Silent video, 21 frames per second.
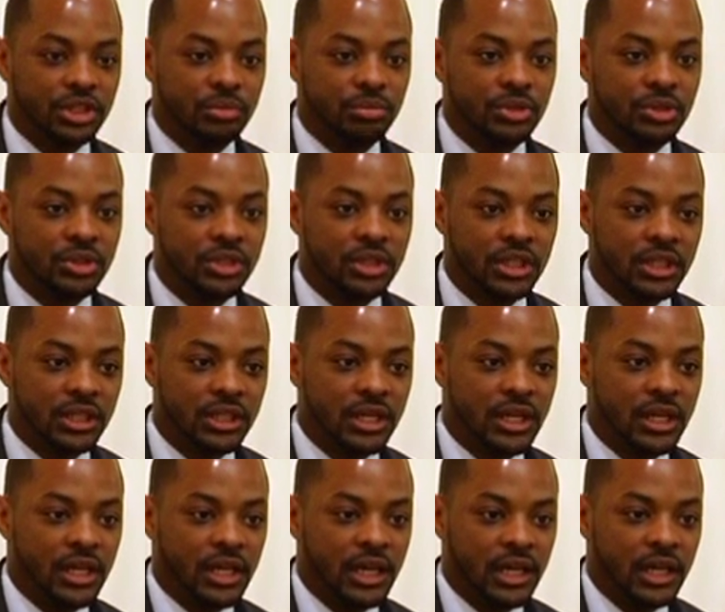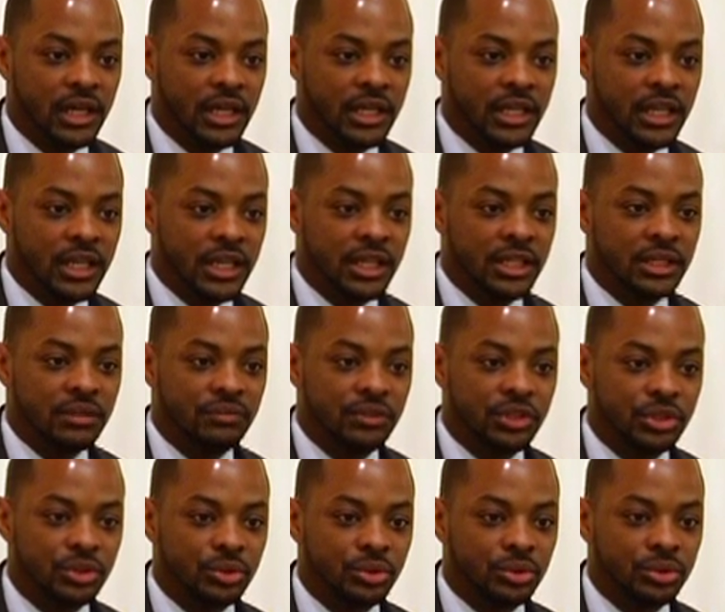community and get
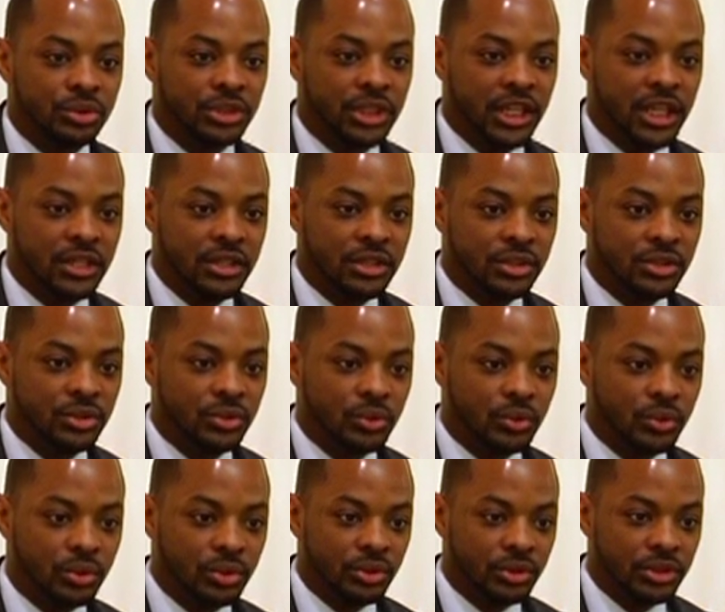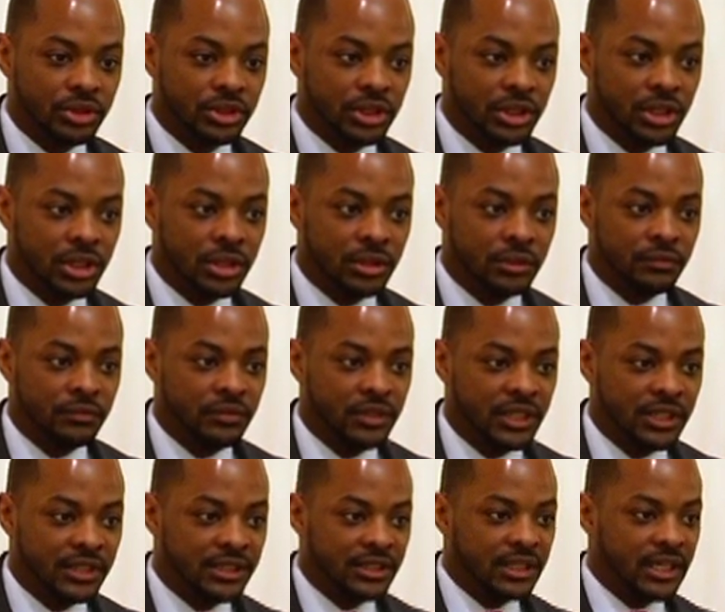individuals in the doors of
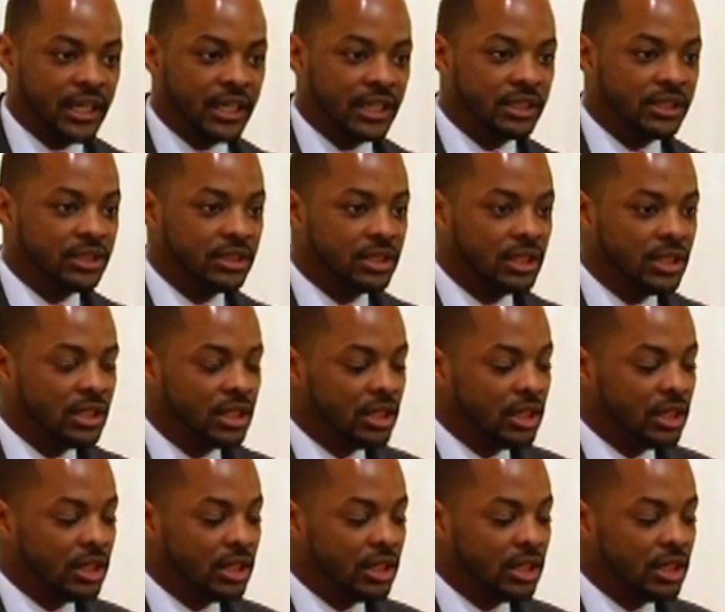these sites